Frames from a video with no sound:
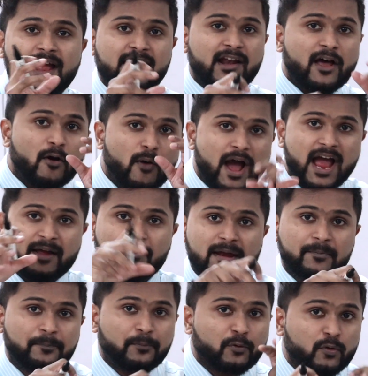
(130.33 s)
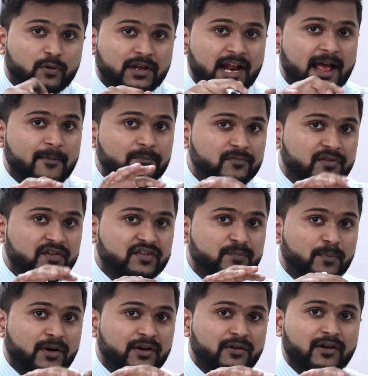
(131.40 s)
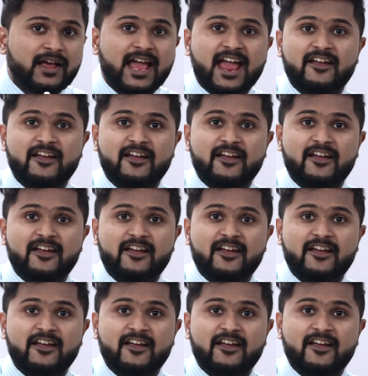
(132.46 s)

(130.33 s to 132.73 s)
and now I might program this particular